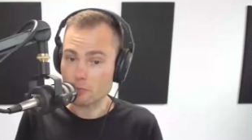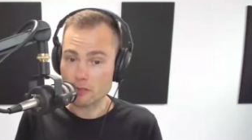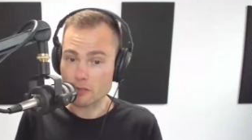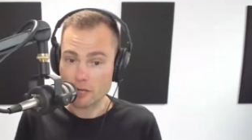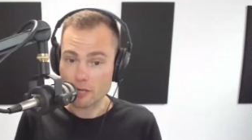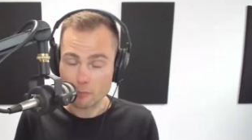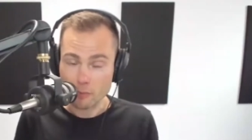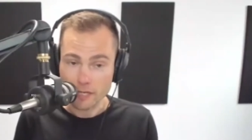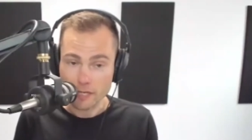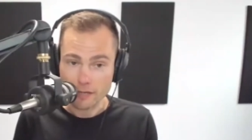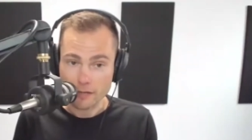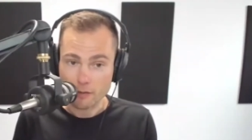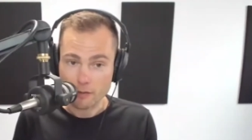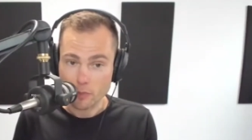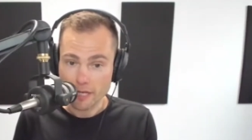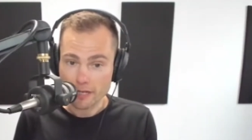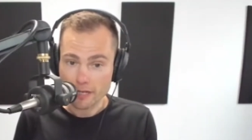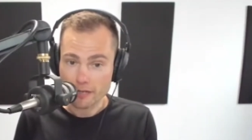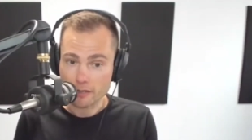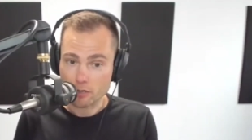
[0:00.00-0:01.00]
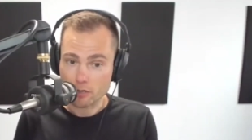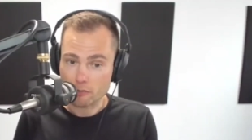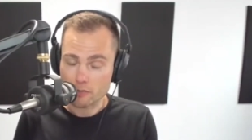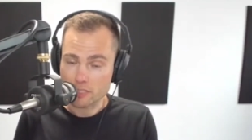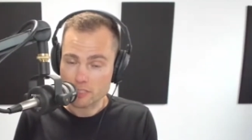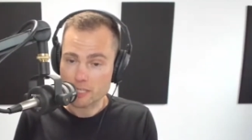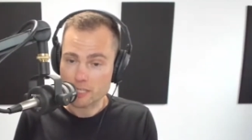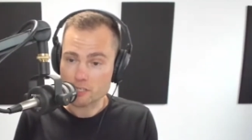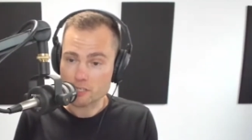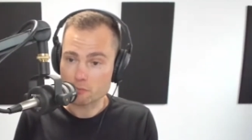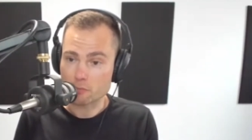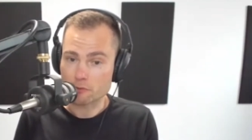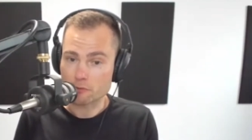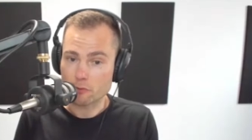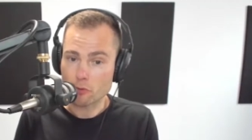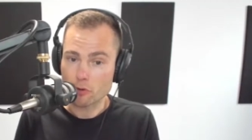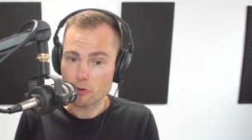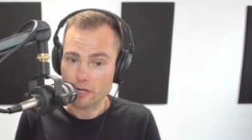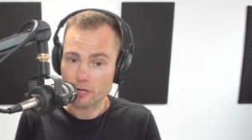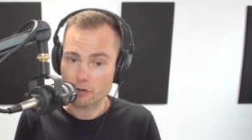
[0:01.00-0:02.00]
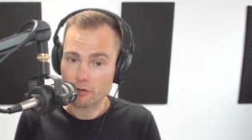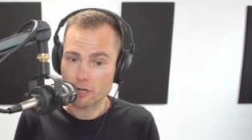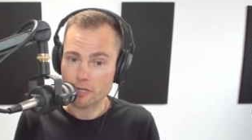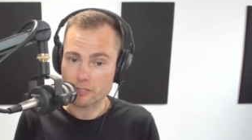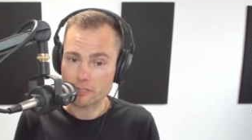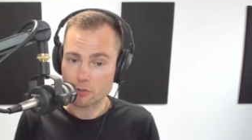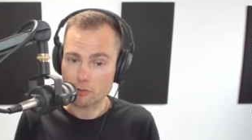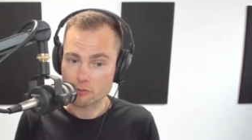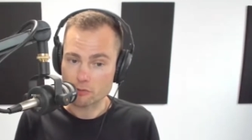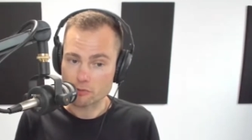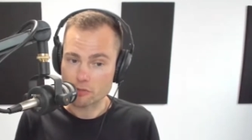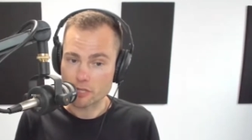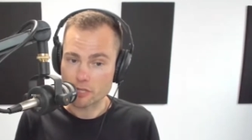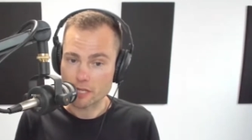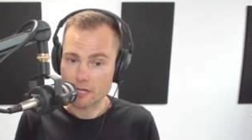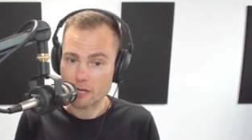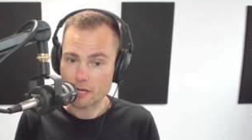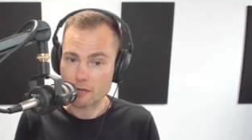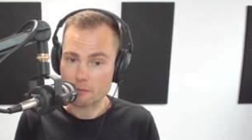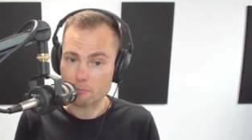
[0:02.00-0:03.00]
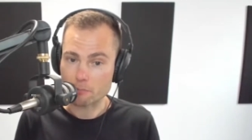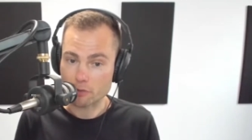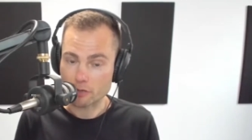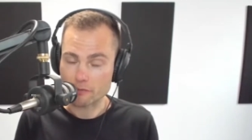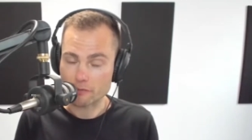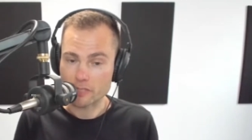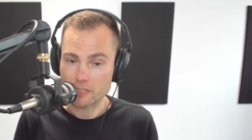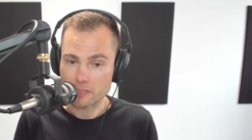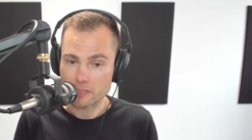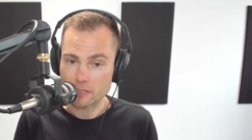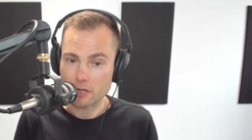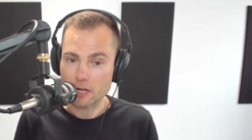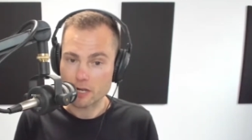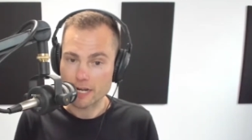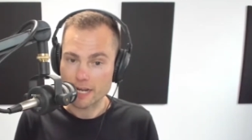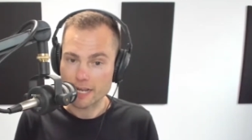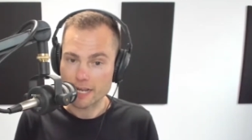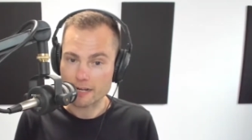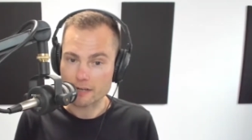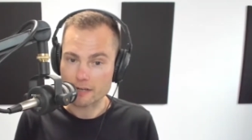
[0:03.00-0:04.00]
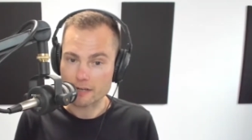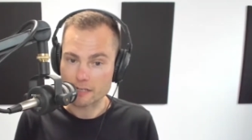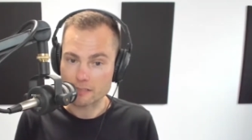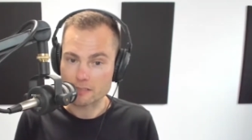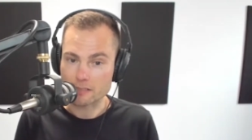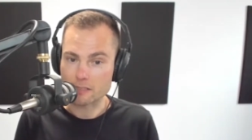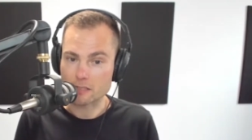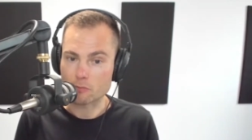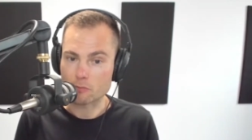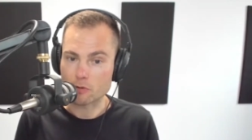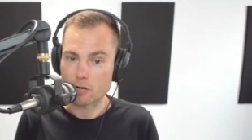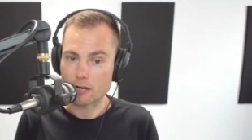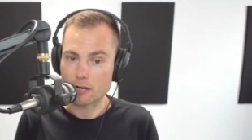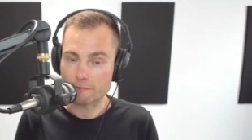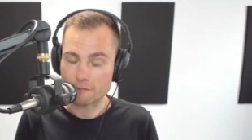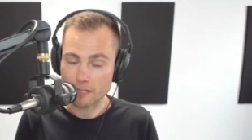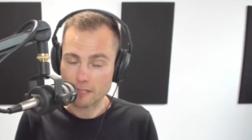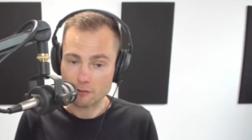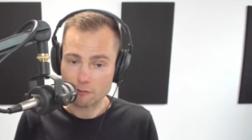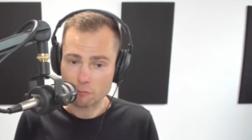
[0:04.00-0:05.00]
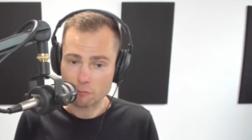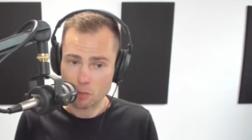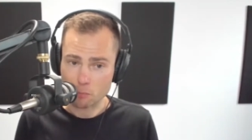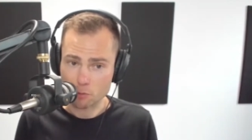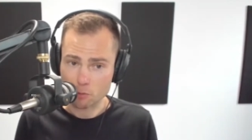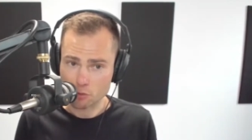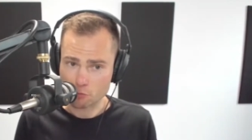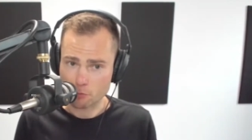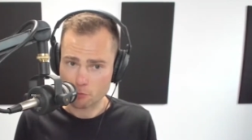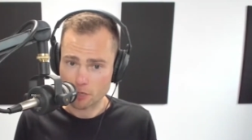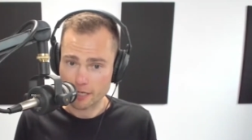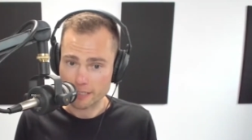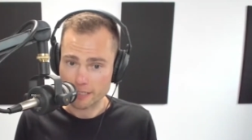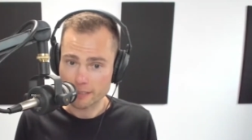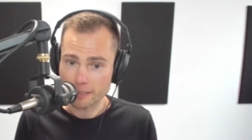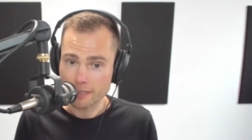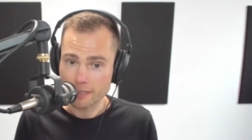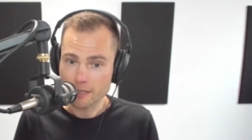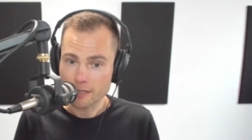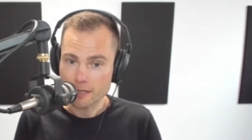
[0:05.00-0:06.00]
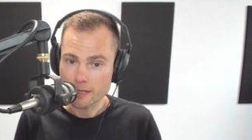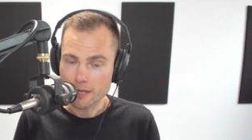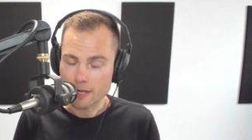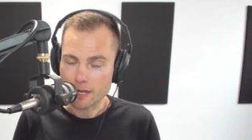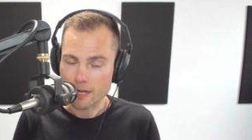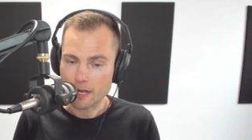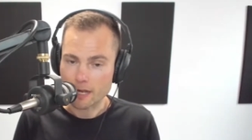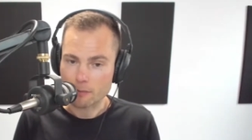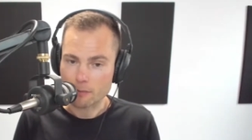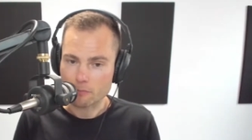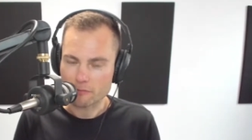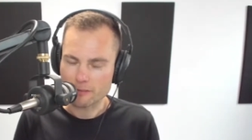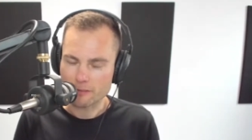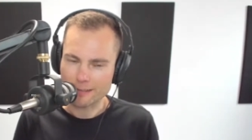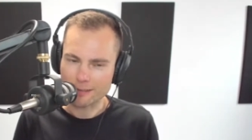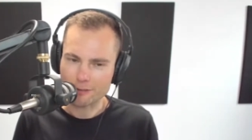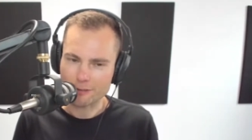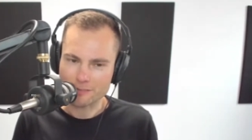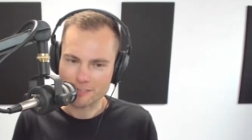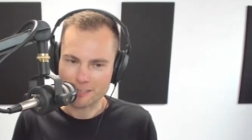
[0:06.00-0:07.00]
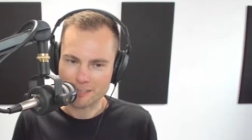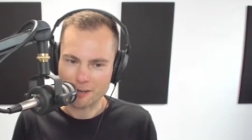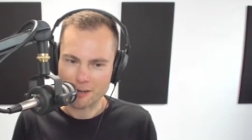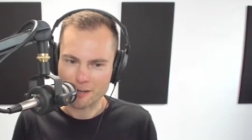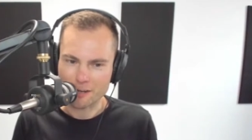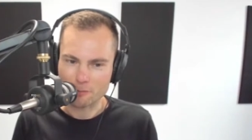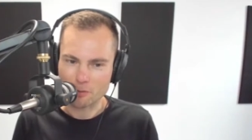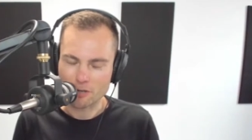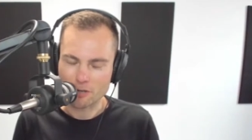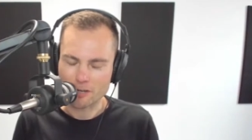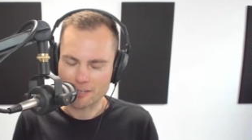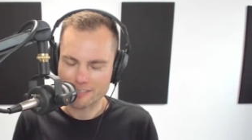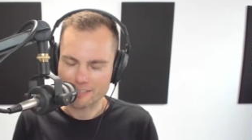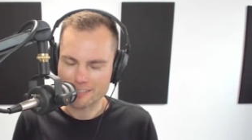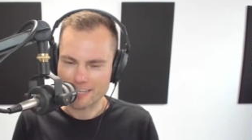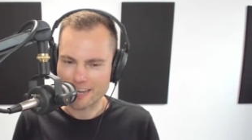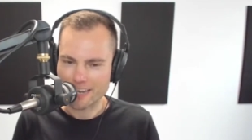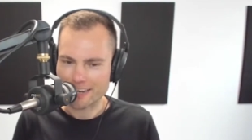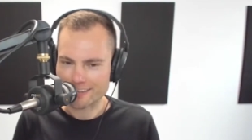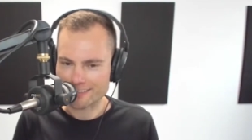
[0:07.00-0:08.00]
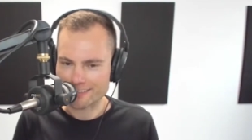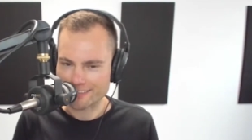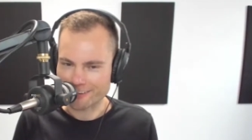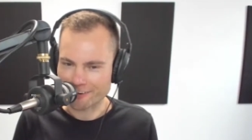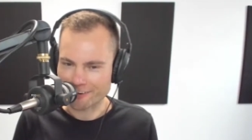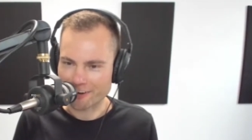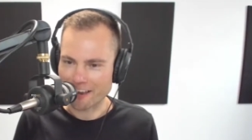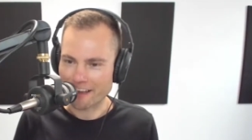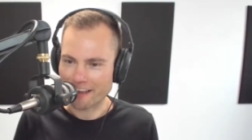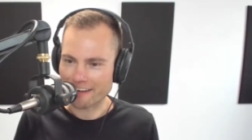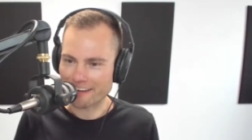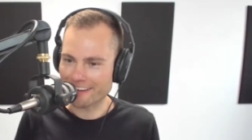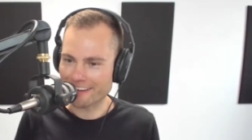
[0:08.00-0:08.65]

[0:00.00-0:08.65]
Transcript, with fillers: Like we we had a conversation before here, and I told you that uh, previously I'd had an incident where I fell off my push bike. Um, fell off's a kind word. I stacked. All right,